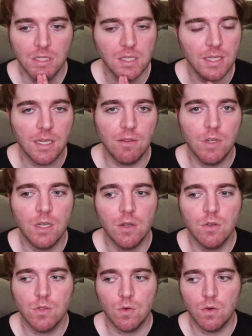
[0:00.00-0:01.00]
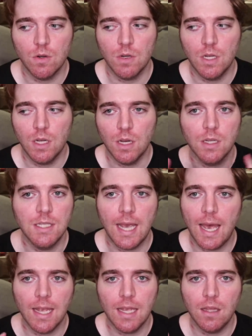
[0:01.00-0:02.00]
deleting videos or
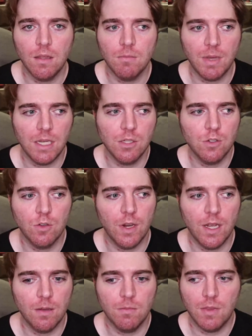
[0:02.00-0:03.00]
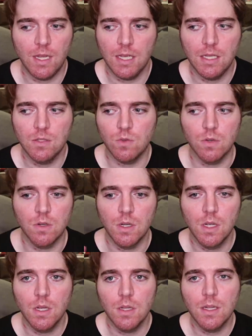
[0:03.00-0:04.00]
untagging my Instagram things, or
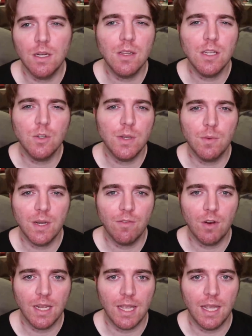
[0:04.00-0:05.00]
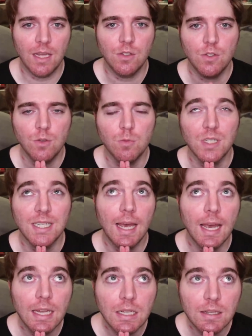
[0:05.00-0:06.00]
literally doing whatever I can to
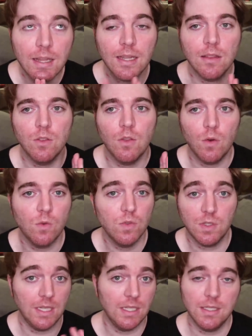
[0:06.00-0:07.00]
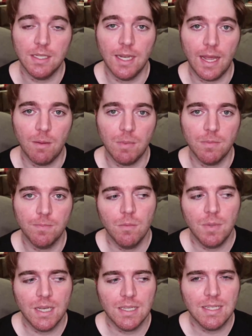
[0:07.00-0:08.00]
pretend like those things didn't happen.
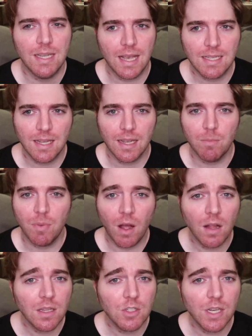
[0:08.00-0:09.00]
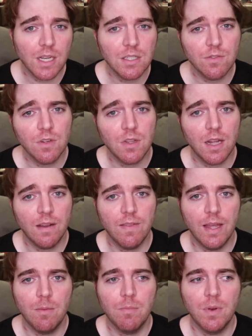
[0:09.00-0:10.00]
Because yes, I apologize for a lot
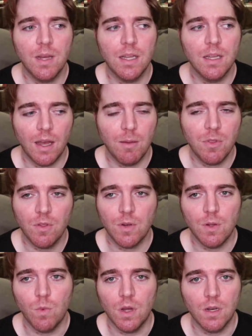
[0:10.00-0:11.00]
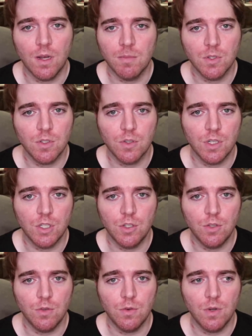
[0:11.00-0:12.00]
of them, but I'm 31, almost
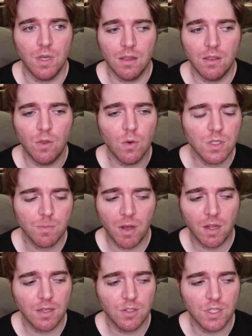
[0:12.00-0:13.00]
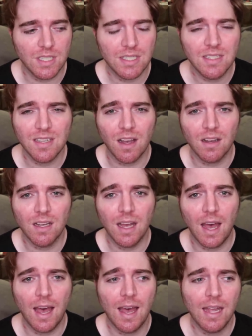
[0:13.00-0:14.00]
32. Those apologies suck.
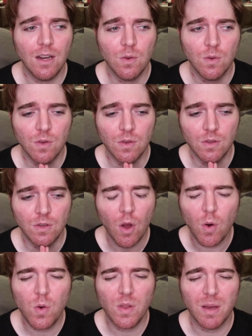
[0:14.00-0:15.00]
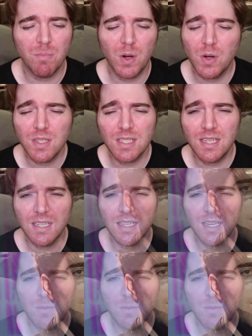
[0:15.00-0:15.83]
I don't know who that person is